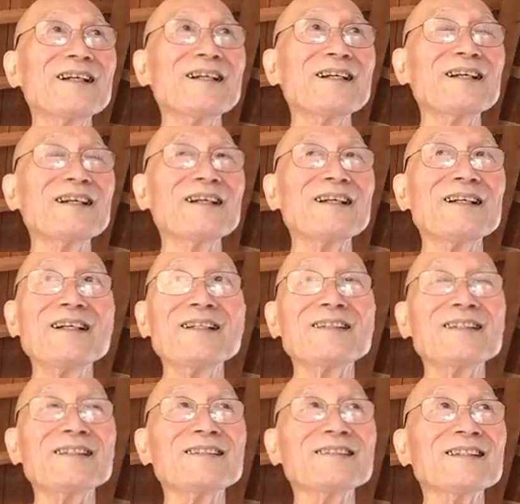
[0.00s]
it
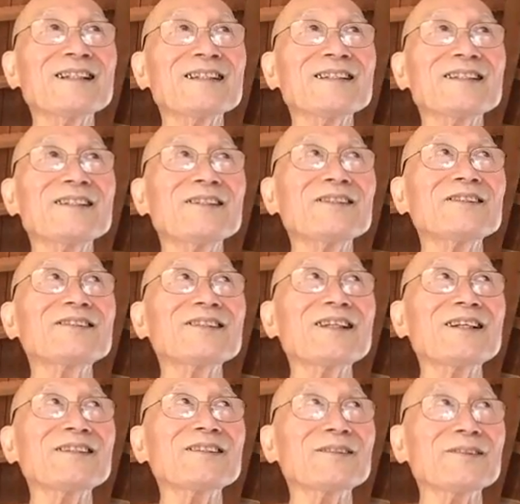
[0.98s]
is not a use
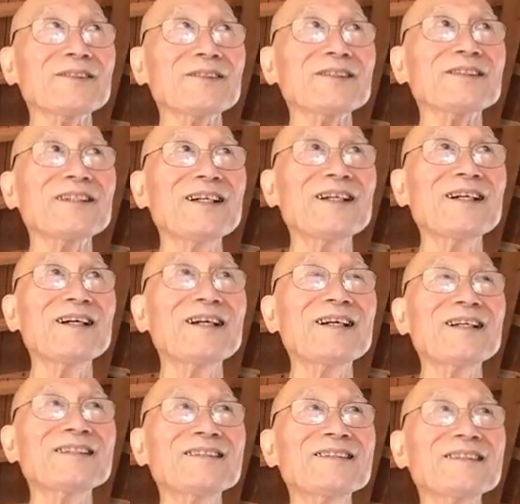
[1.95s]
at all.
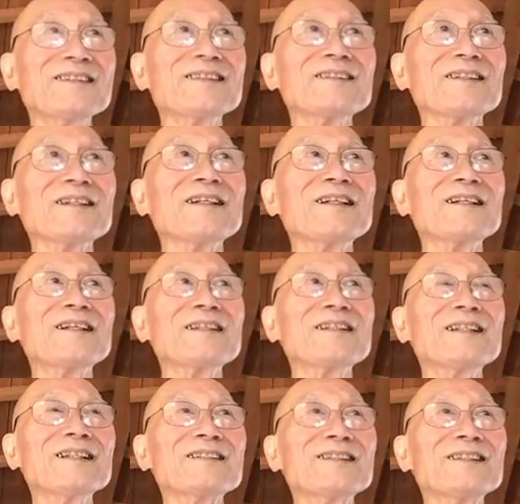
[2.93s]
So
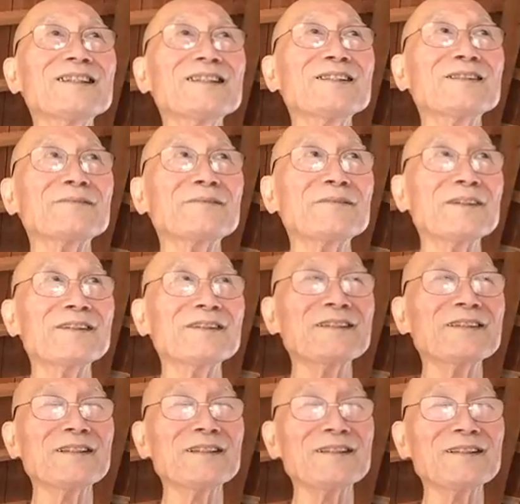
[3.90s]
that's the reason
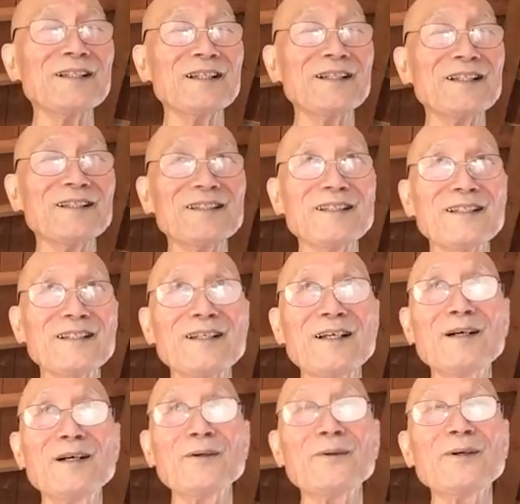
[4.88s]

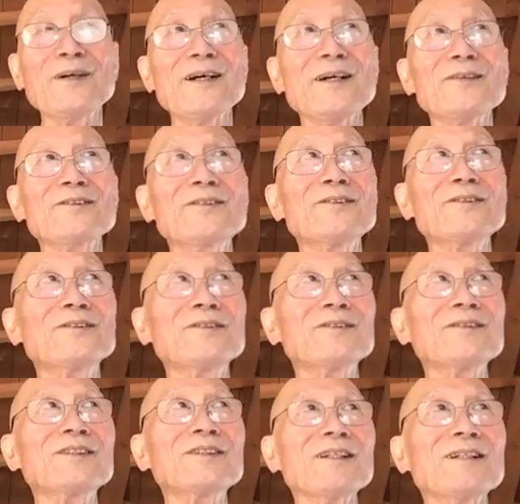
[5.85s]
we have to
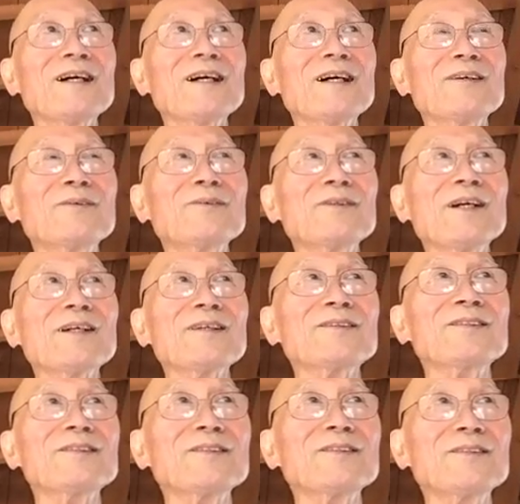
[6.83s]
do. We
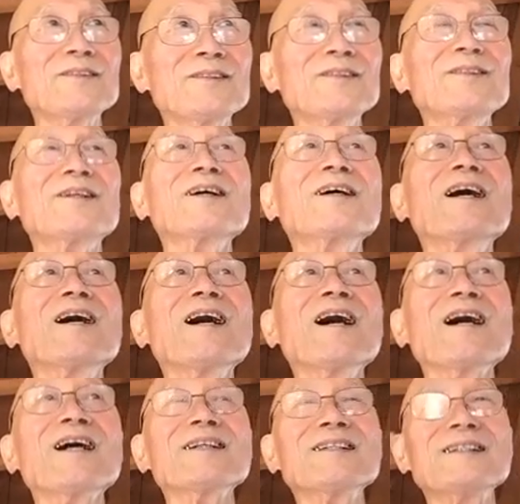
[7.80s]
have to do
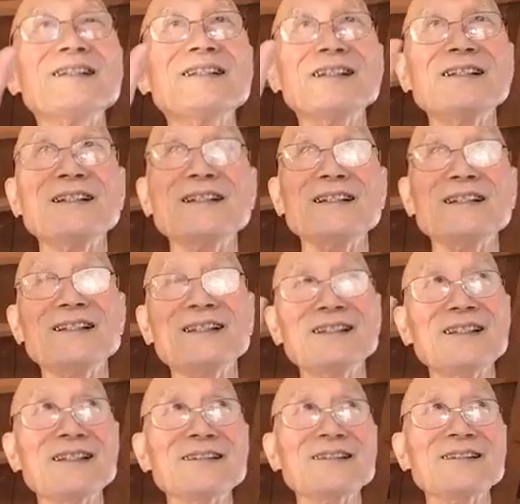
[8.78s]
the
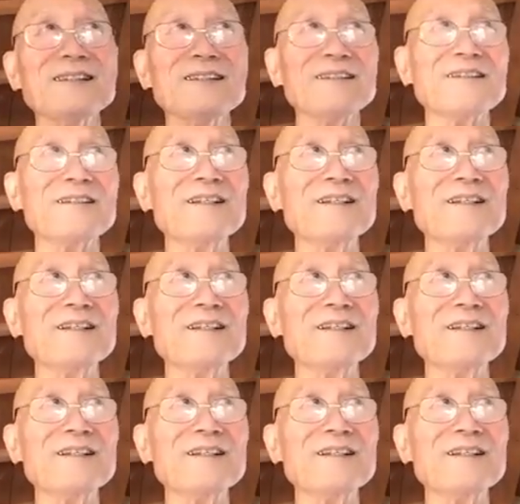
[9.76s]
zazen.